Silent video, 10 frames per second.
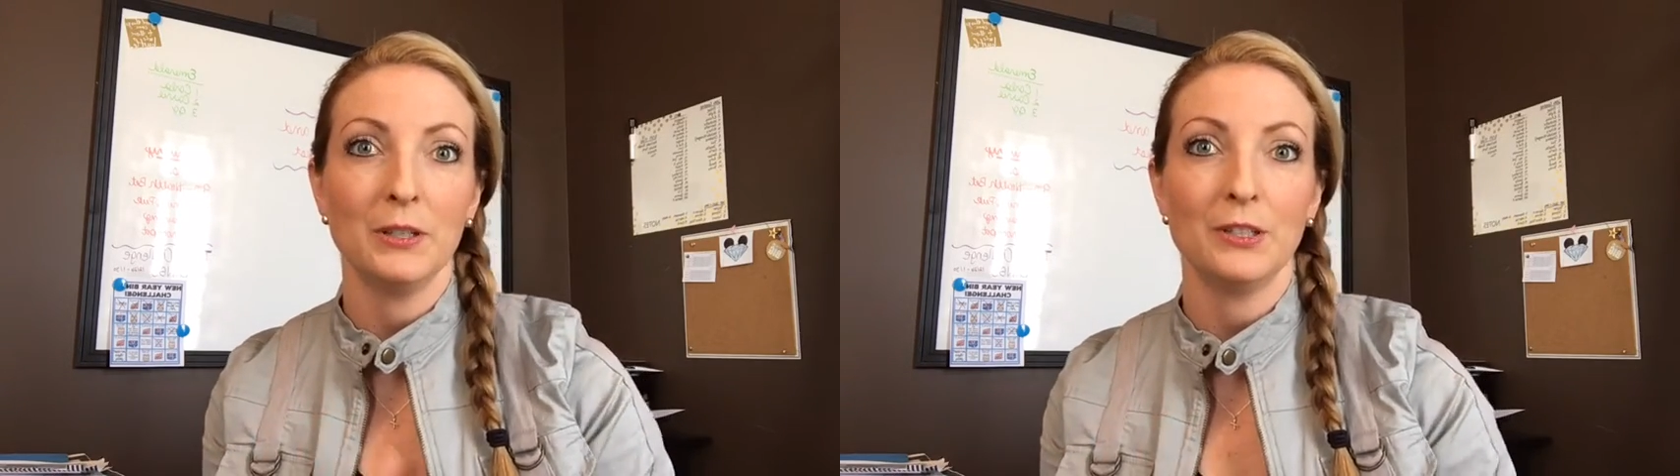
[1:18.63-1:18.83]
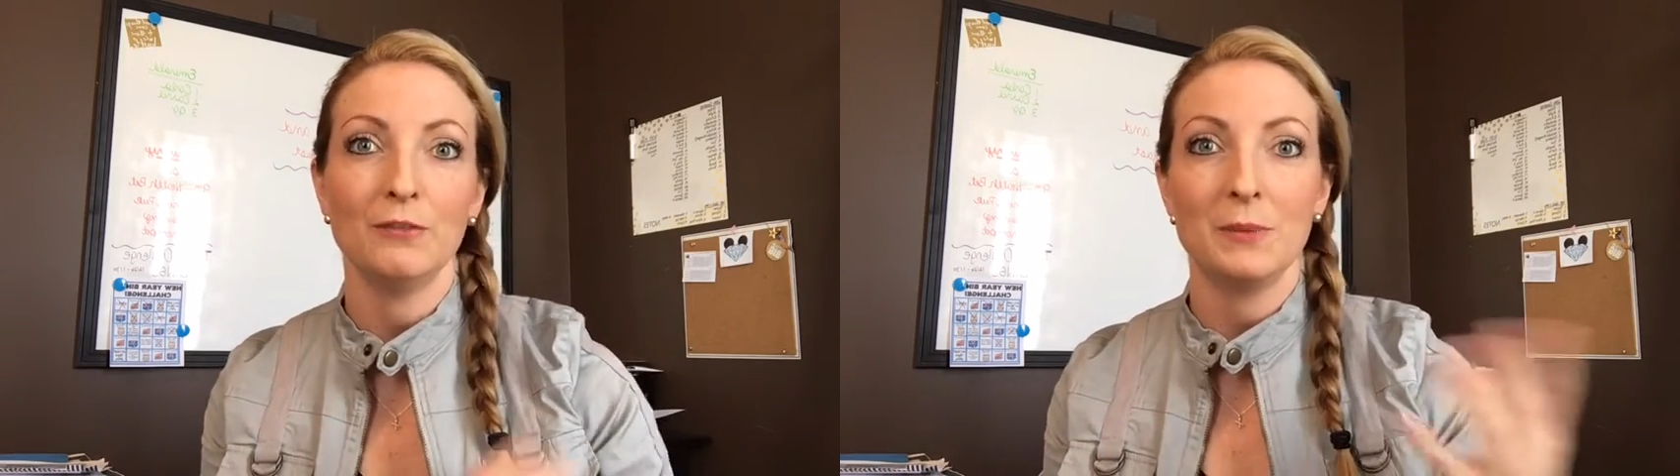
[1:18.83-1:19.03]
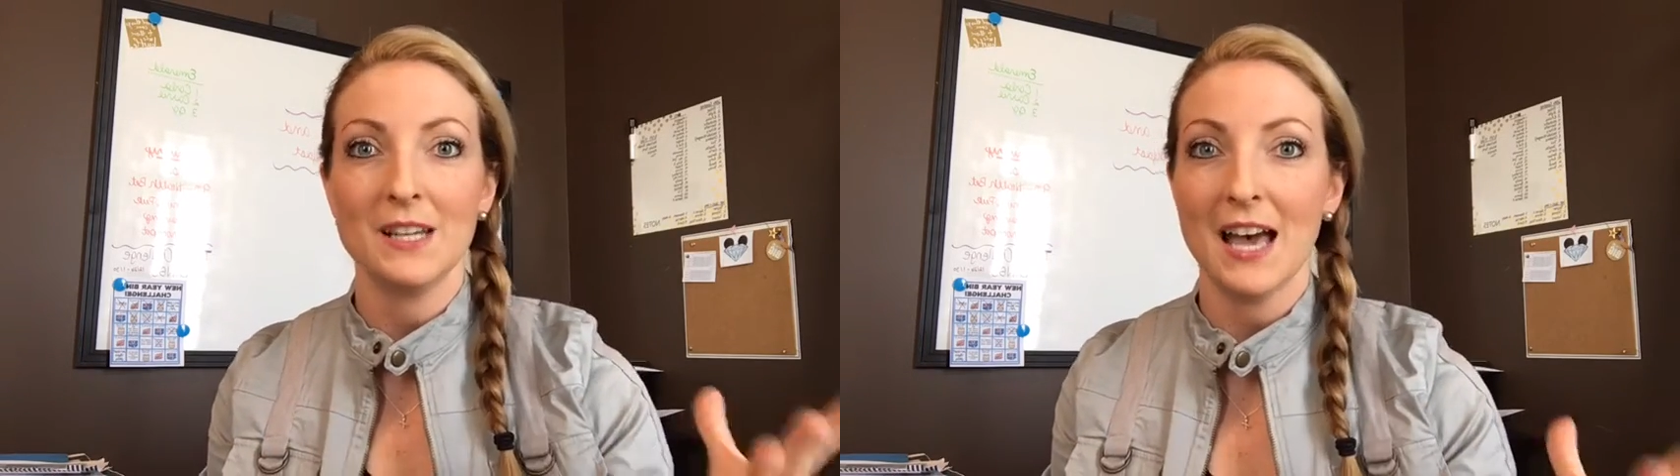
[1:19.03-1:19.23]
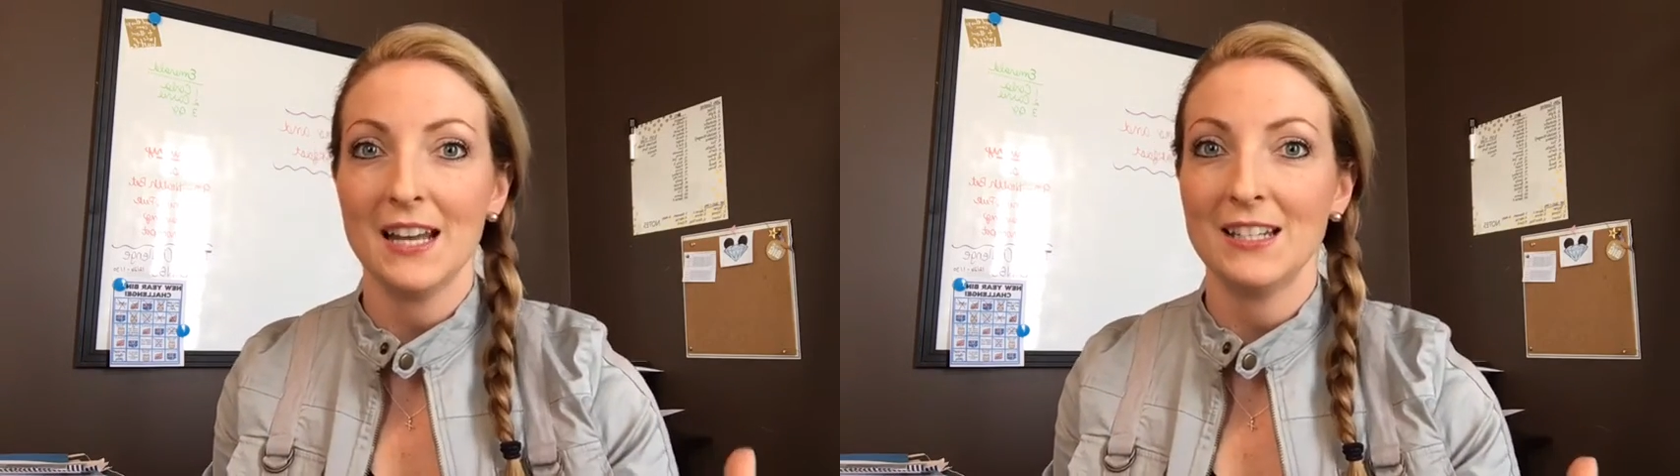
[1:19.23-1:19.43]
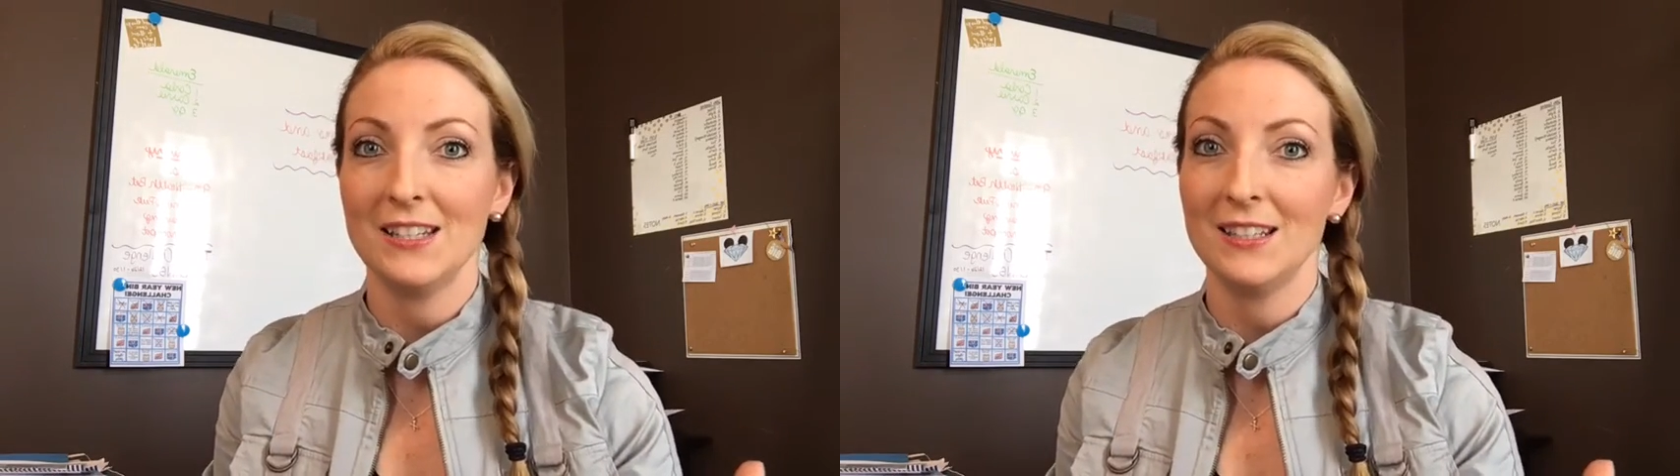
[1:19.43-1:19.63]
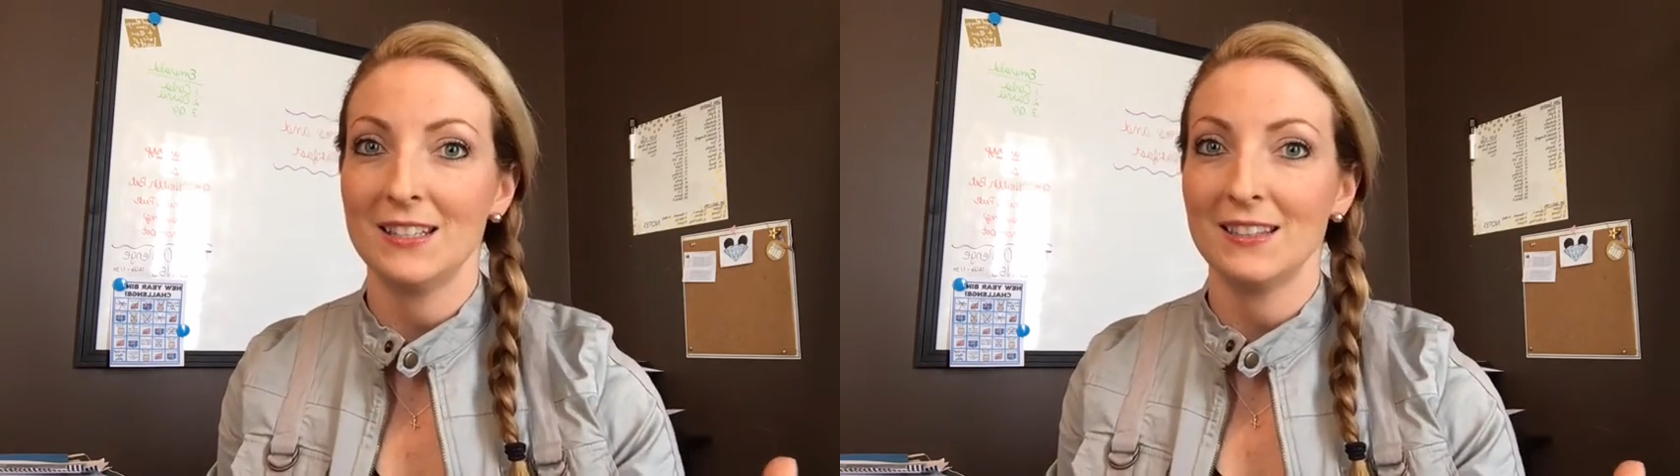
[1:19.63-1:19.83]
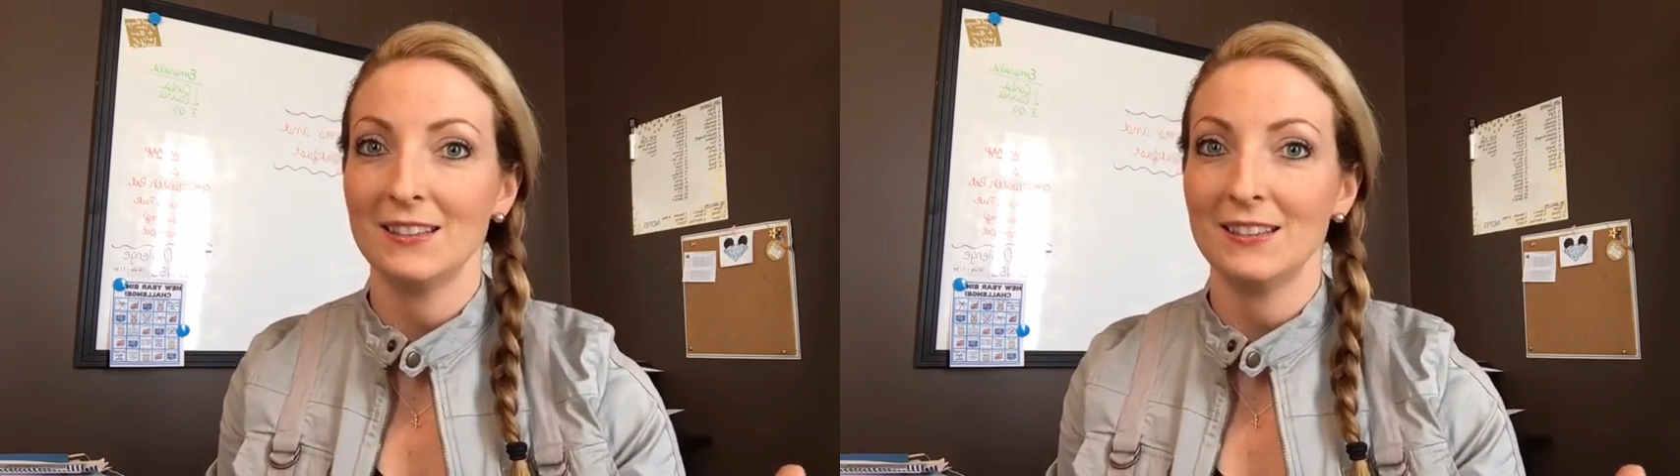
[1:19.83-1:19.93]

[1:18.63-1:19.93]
or you've been added to this